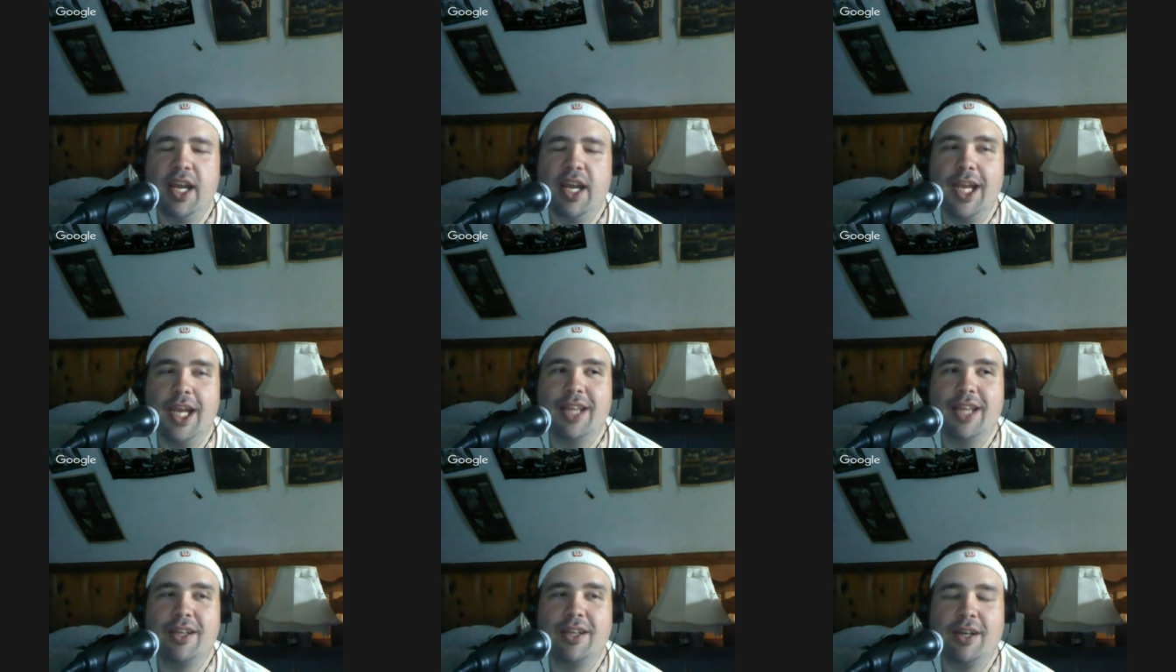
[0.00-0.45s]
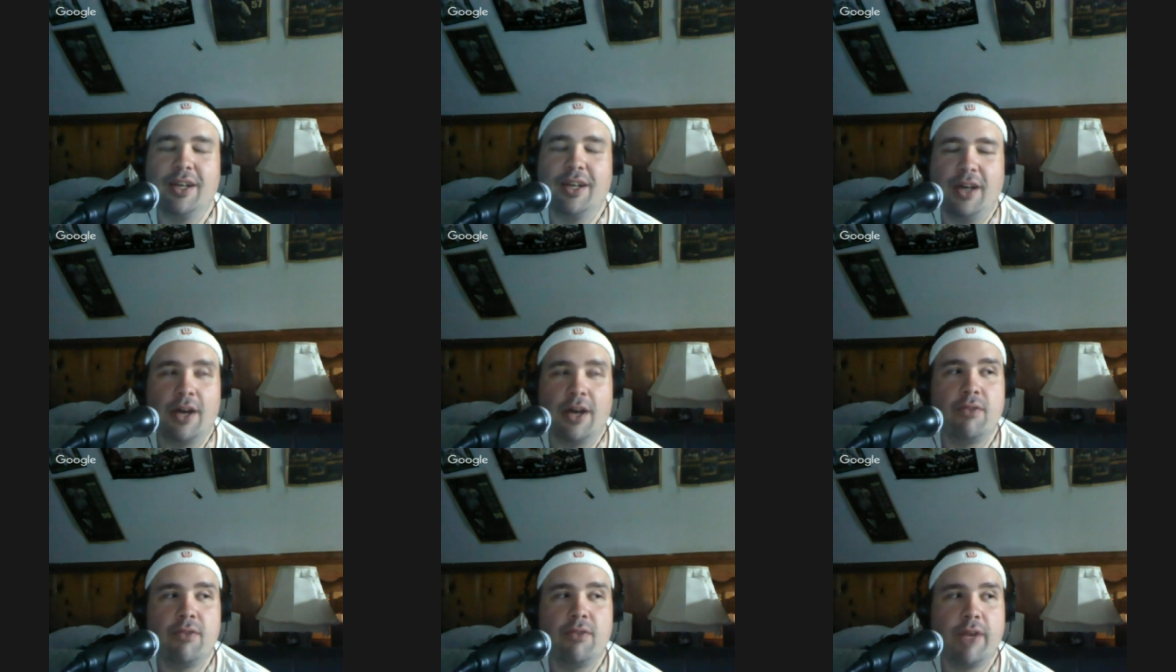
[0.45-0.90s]
in the
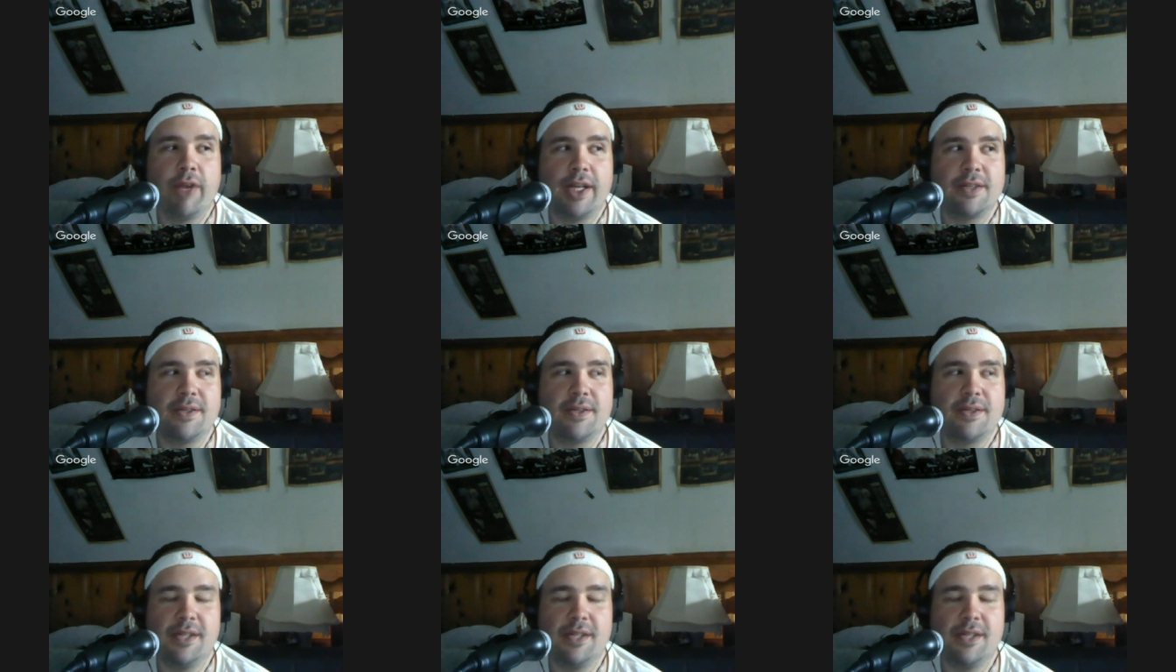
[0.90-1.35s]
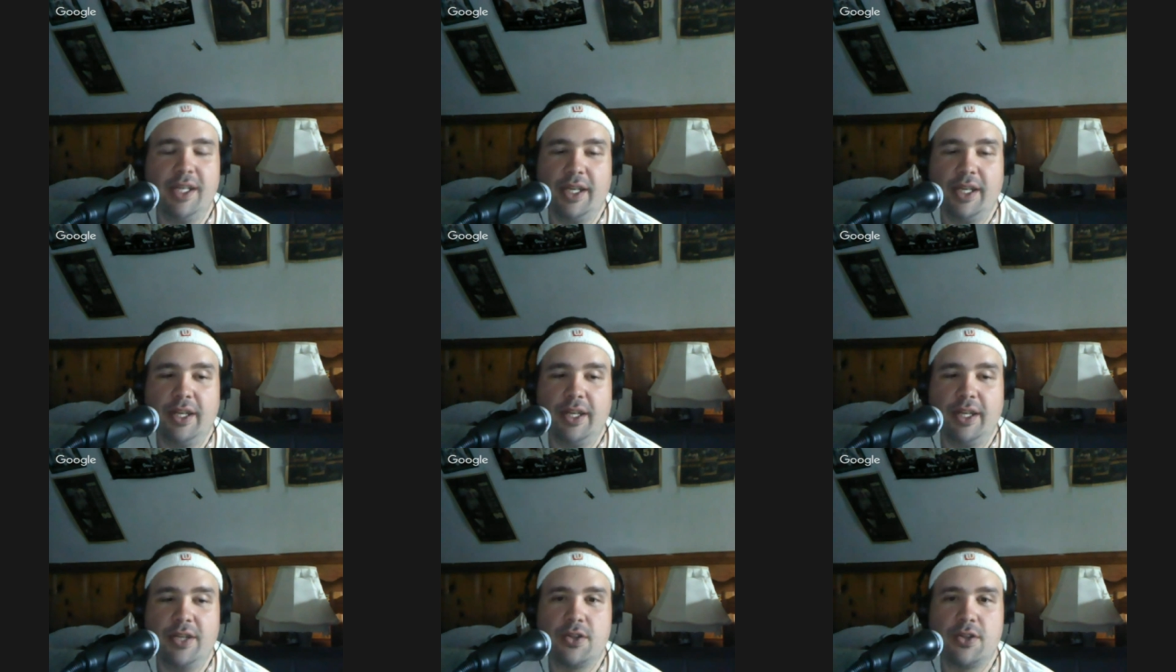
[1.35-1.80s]
unrated
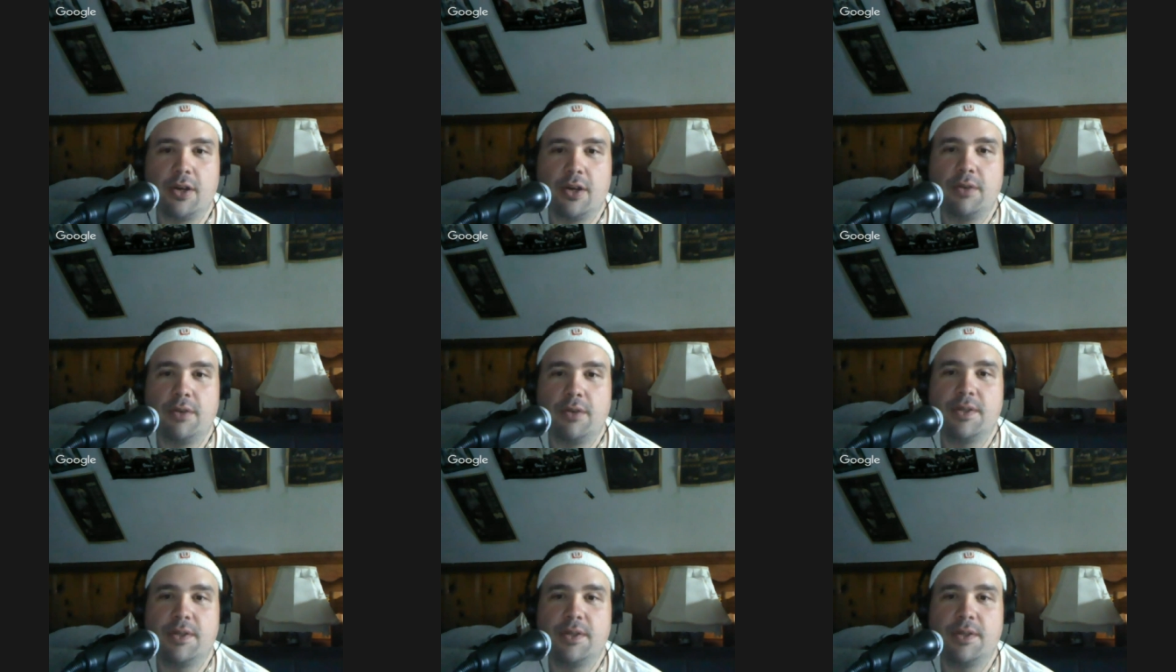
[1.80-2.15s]
scene, it shows